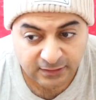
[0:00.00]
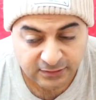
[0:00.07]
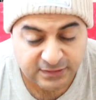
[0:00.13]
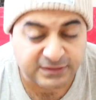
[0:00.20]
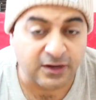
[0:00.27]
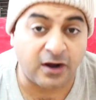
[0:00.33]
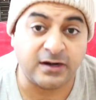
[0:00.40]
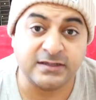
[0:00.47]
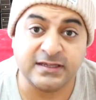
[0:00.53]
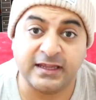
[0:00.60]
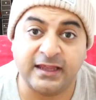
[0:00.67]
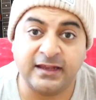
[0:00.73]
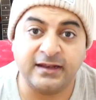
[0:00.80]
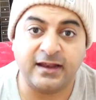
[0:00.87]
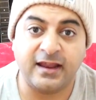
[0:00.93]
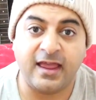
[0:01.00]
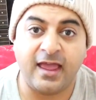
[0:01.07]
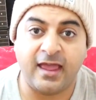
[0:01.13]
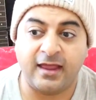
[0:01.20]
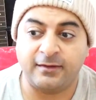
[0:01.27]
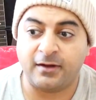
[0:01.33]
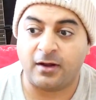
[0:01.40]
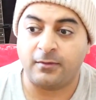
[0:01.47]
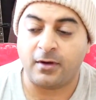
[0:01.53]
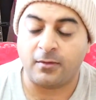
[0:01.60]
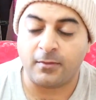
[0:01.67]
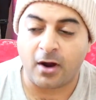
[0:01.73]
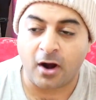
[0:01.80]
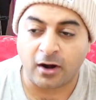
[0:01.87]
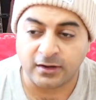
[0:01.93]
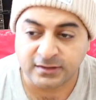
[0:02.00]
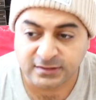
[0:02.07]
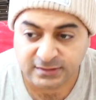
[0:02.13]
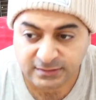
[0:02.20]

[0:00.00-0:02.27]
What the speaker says: SARS hit, and our